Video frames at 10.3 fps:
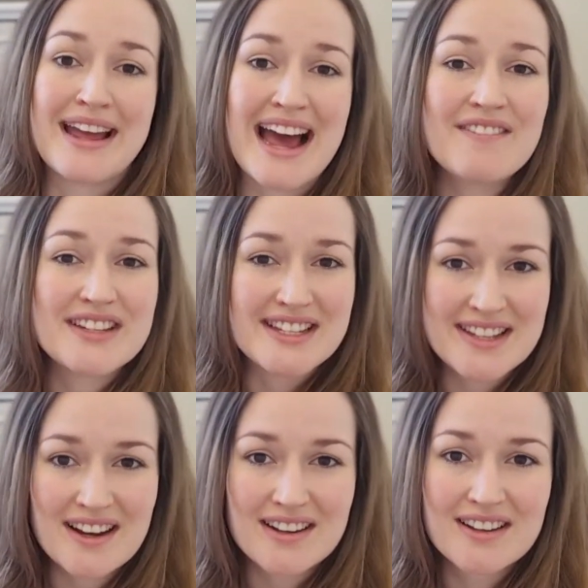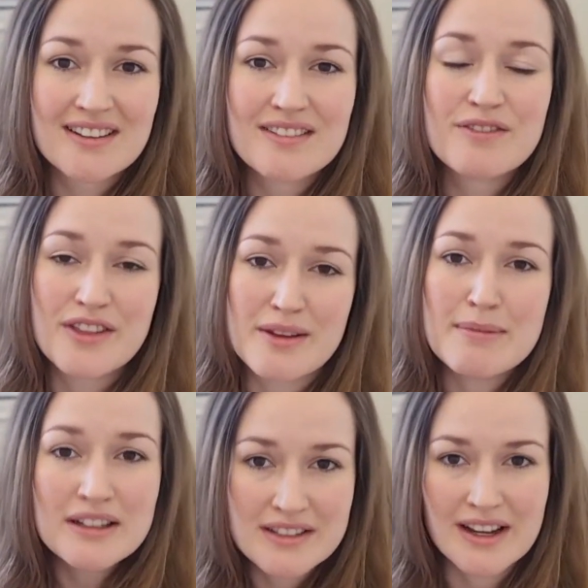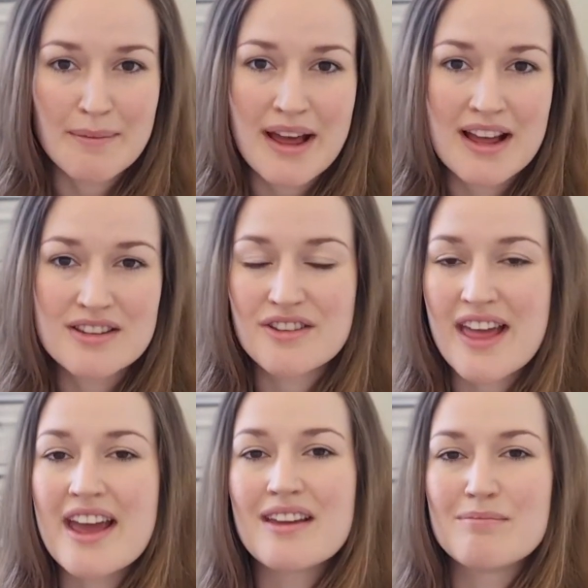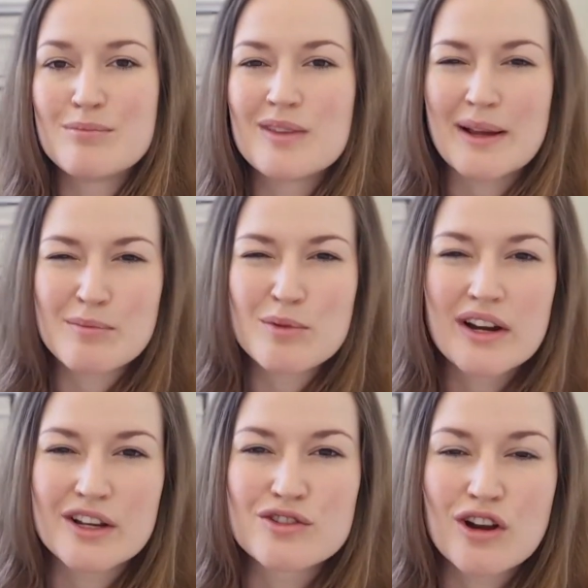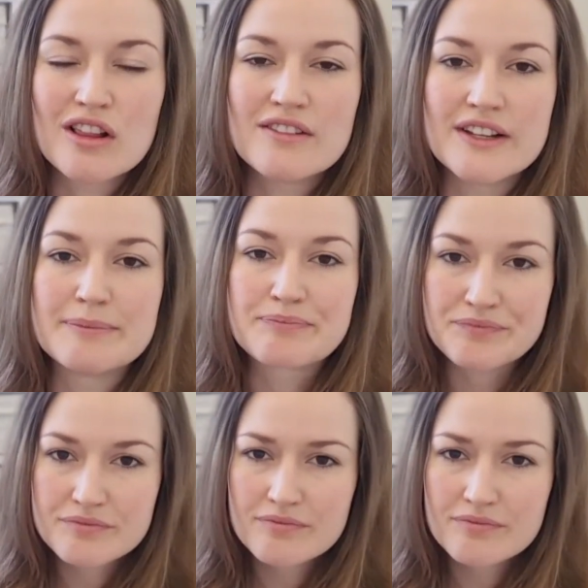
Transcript: they have to suck for the milk to come out, so they're like more in control of it.